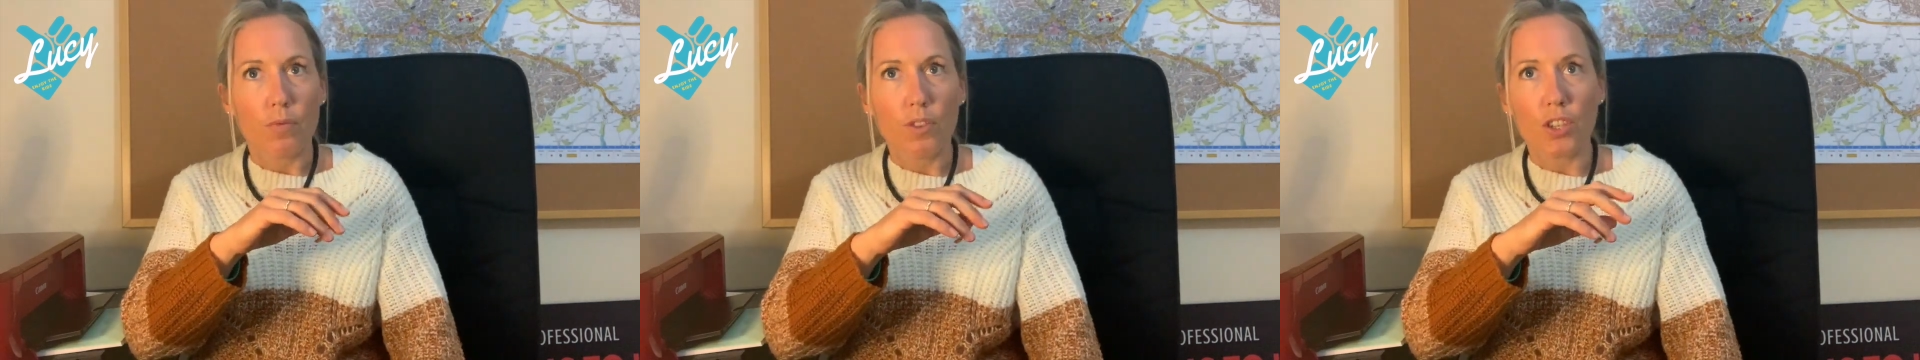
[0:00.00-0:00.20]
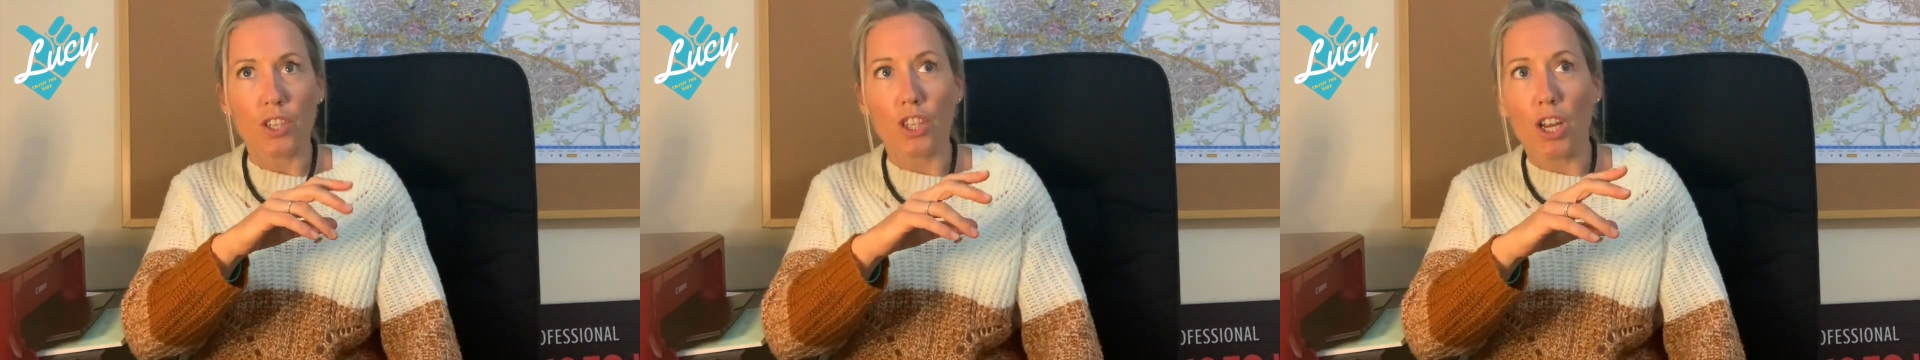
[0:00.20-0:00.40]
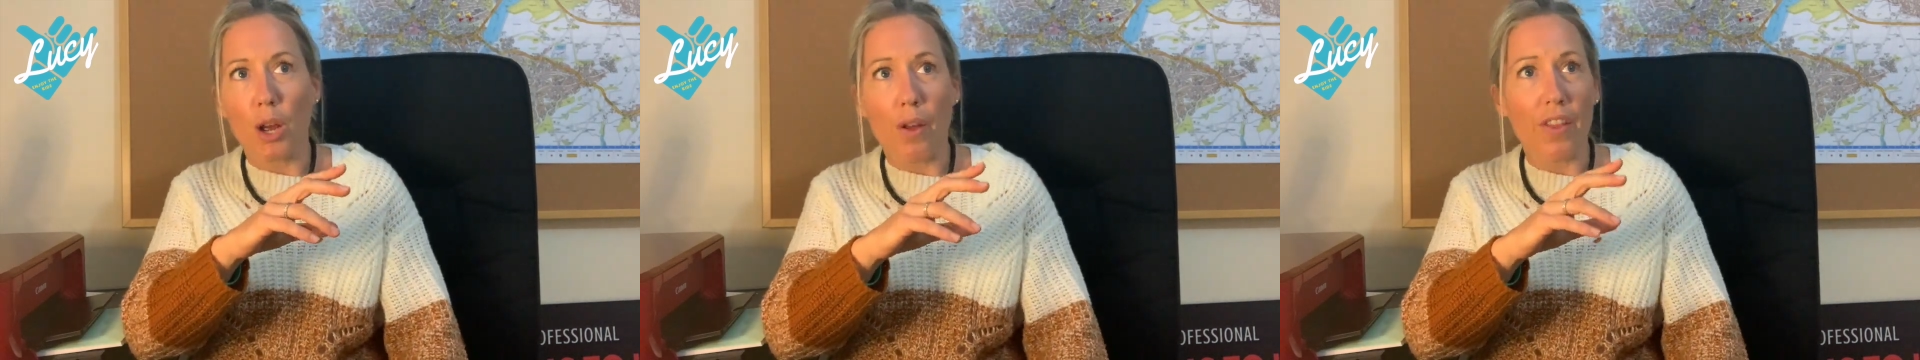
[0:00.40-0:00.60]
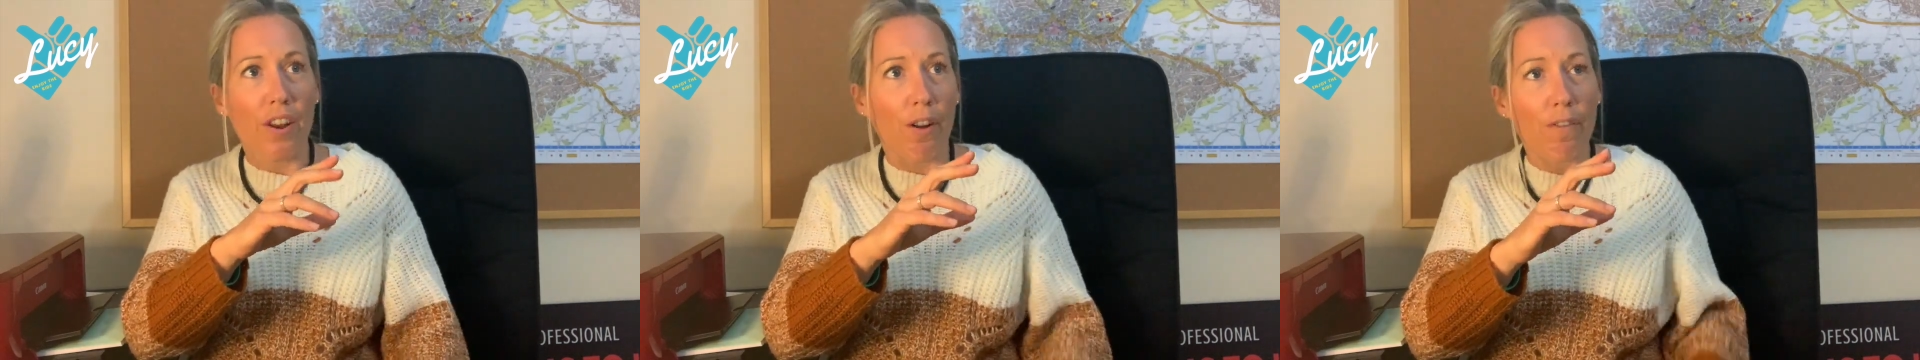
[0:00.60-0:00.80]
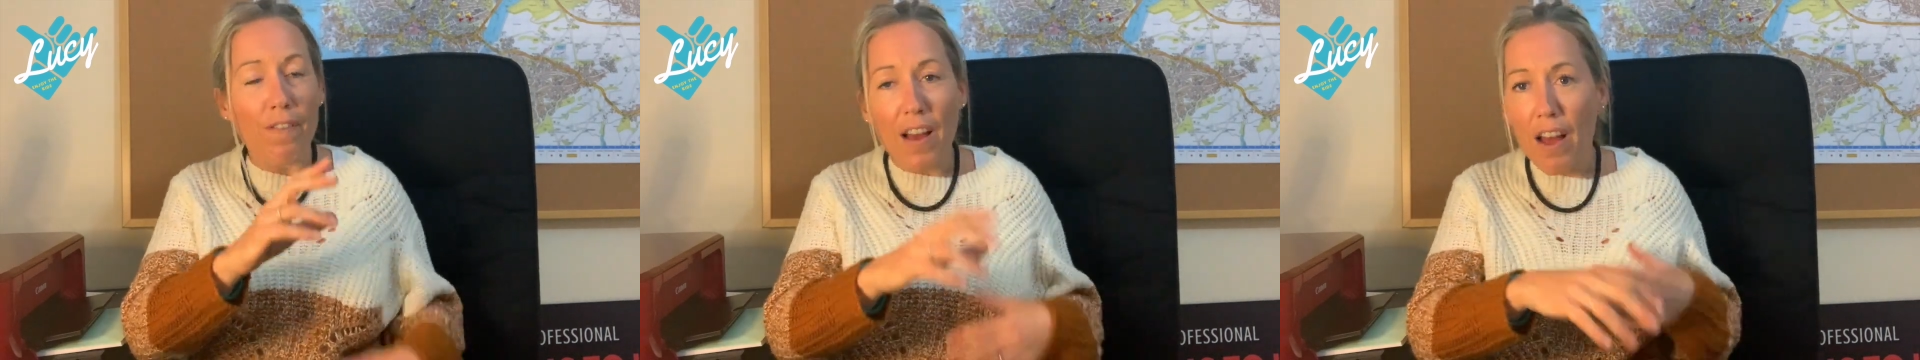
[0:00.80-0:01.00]
You know, and then
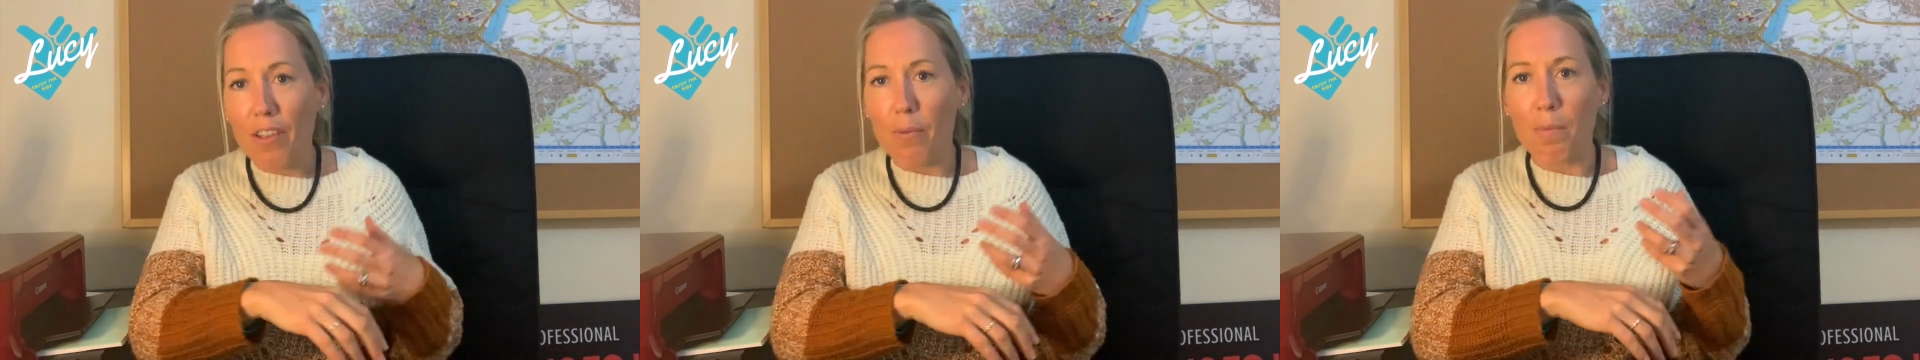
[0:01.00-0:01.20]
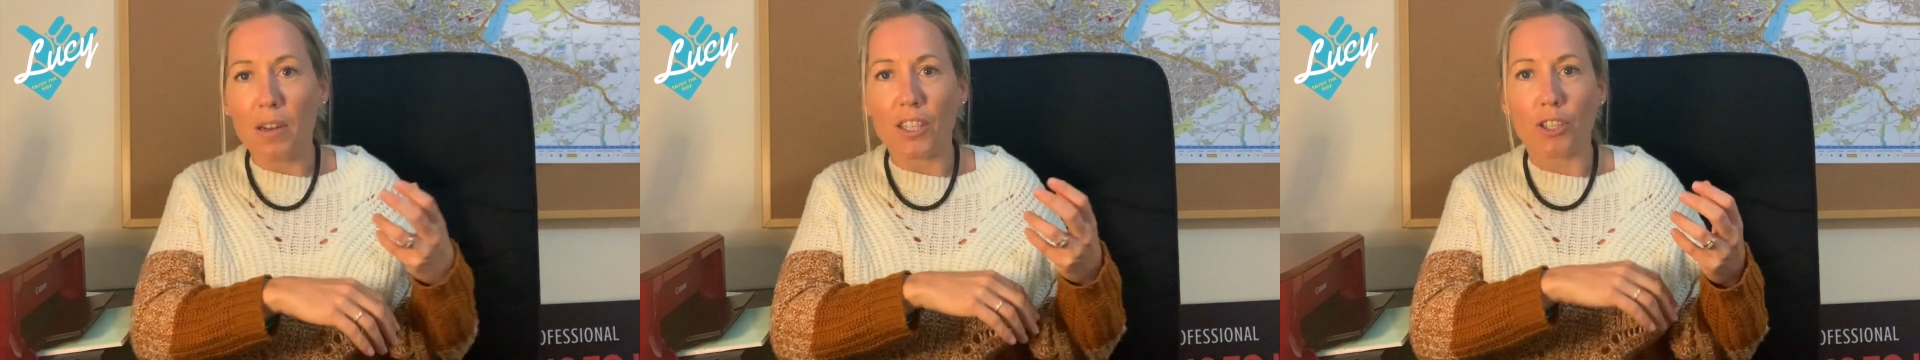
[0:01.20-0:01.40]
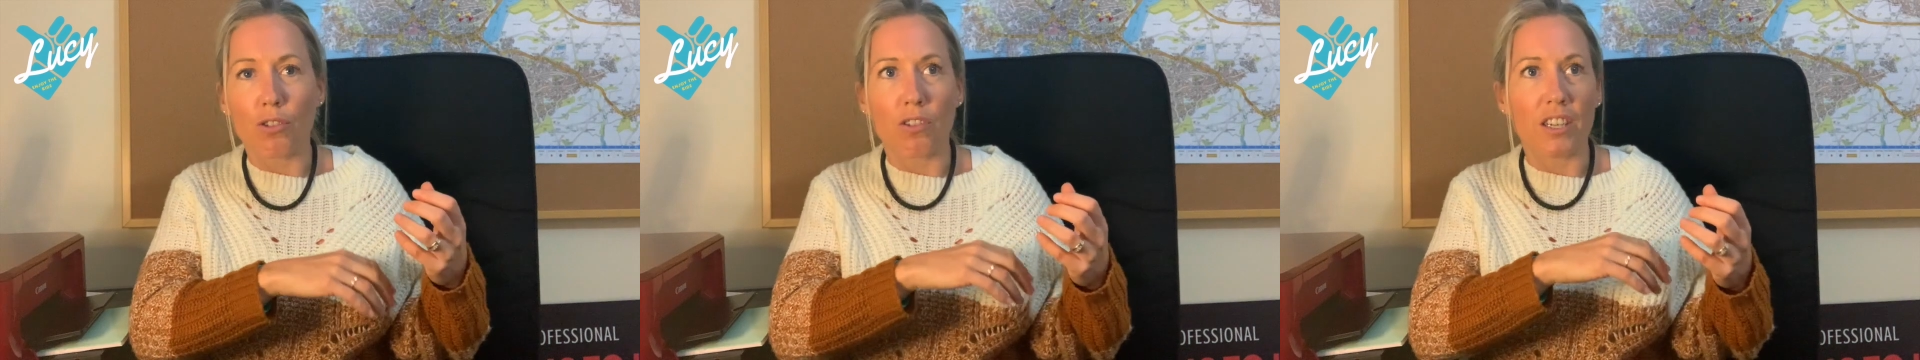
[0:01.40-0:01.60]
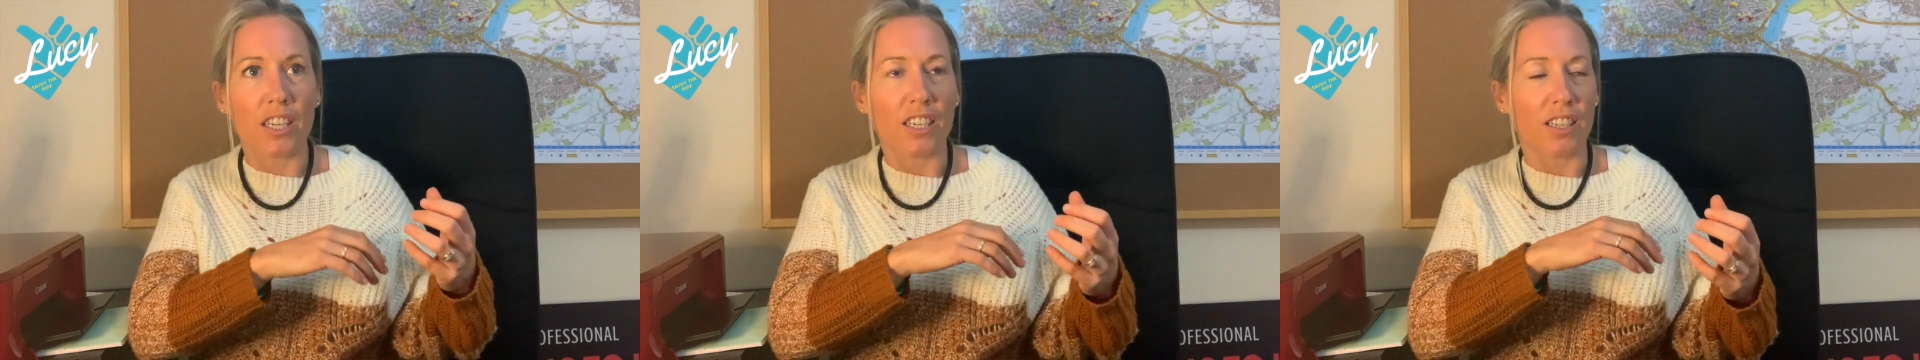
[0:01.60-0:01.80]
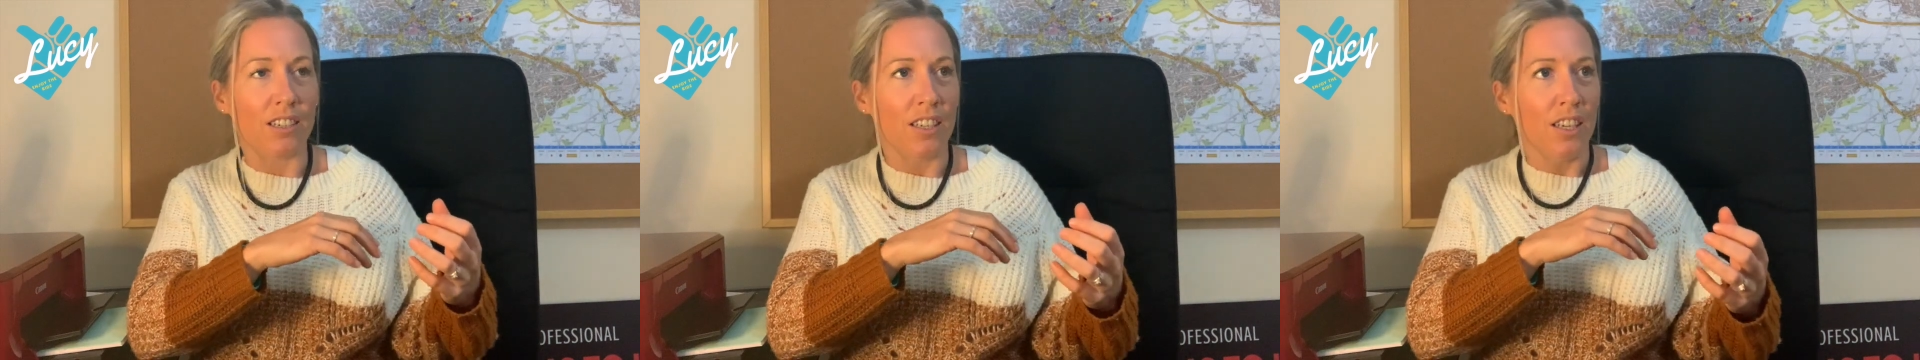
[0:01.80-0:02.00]
I found the
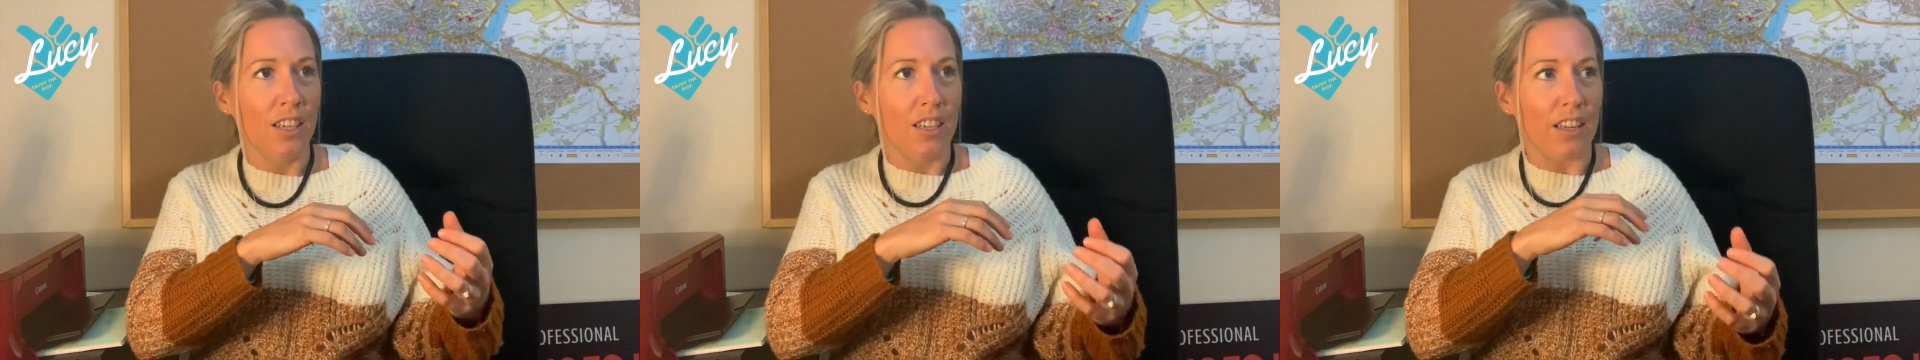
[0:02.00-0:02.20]
military and